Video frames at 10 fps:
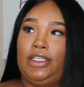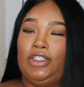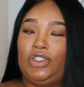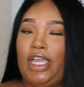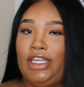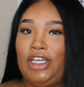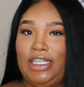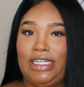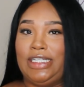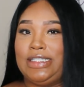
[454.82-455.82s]
you try it
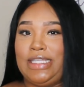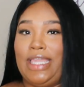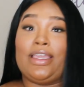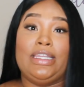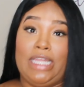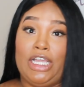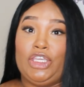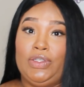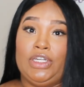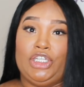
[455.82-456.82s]
on and it's, like, not
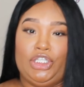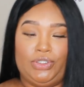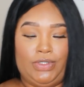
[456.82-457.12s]
cute on you.